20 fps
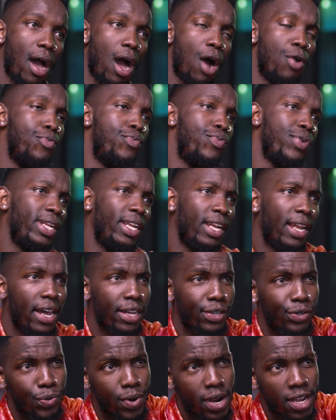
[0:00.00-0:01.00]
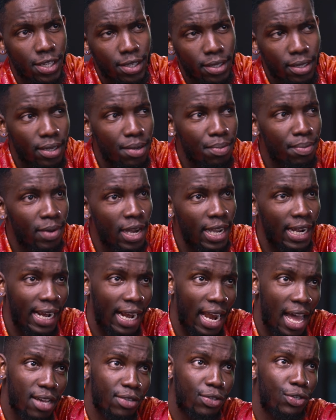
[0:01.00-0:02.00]
I would really like to raise my
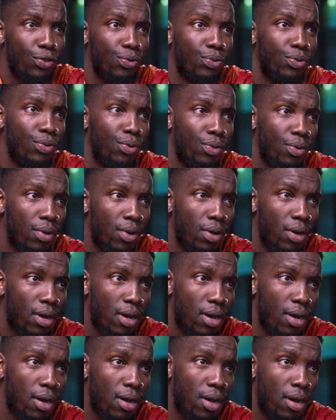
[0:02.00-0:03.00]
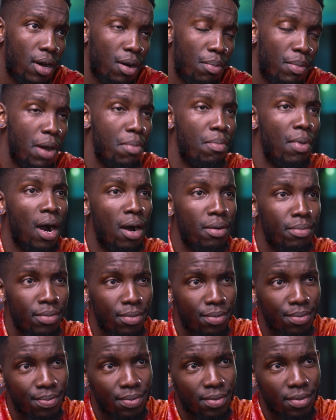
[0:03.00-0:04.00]
glass to my mom
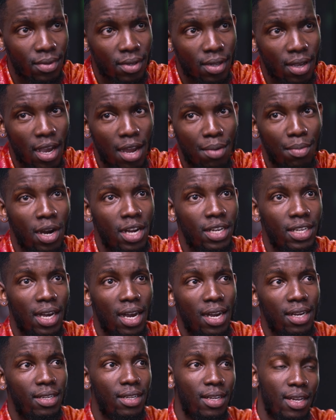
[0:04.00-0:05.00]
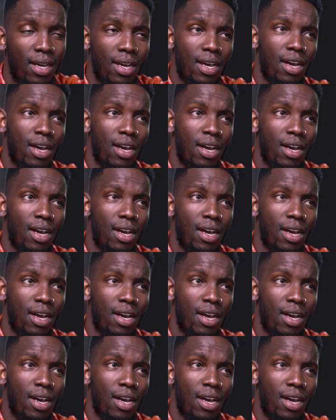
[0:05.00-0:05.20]
and my dad.